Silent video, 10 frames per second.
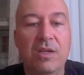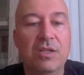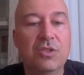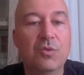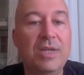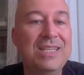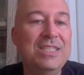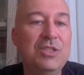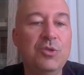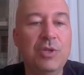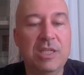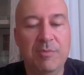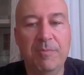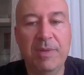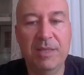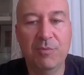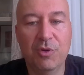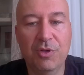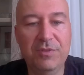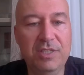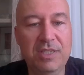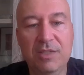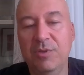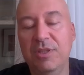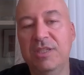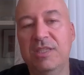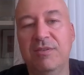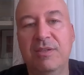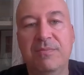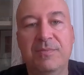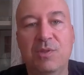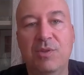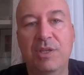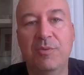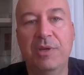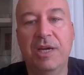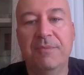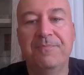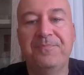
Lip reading: So knight d2 has been played more often, and queen d7. So here we are.